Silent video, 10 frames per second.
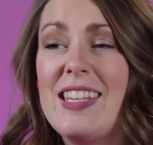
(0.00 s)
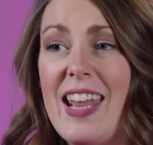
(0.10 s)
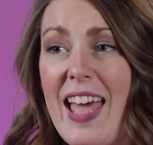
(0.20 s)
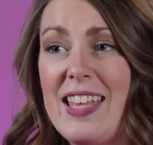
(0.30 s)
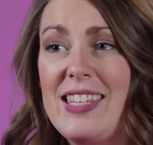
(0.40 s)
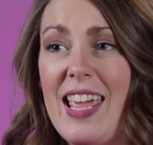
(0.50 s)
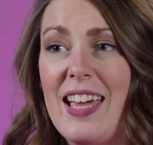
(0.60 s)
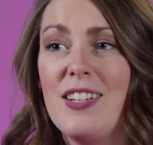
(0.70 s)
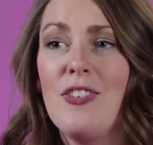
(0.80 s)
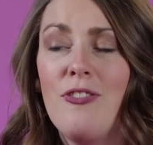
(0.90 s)
an S
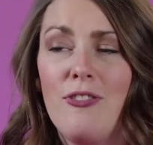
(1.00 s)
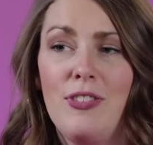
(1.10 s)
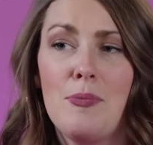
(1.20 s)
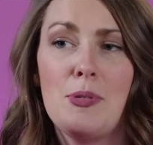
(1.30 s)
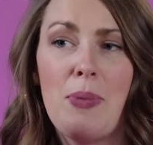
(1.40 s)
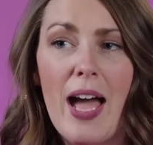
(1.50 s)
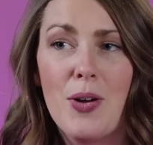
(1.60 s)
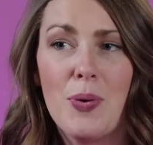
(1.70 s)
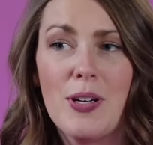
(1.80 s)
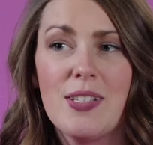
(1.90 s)
hand flipped
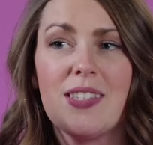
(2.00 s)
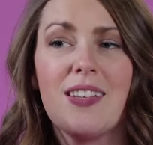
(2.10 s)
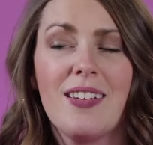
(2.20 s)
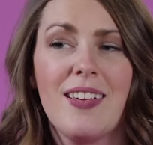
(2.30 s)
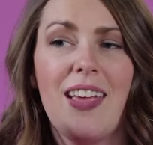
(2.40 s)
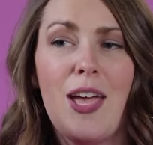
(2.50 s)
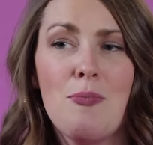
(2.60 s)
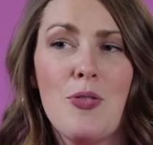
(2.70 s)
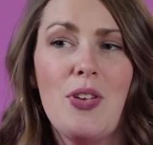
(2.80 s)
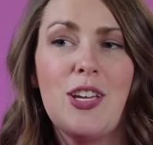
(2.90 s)
backwards and
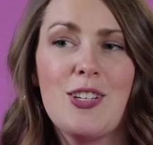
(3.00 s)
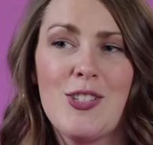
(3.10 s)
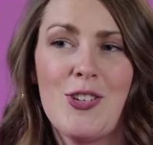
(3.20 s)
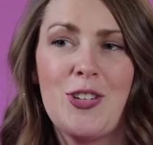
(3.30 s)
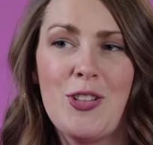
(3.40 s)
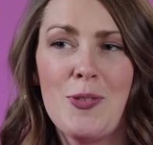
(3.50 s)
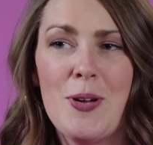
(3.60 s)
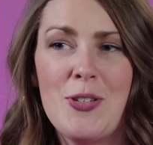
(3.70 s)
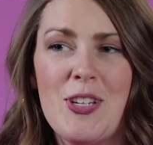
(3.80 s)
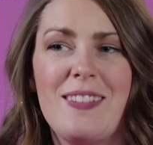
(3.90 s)
moving in a circular
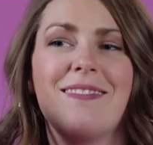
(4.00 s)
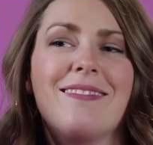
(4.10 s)
motion.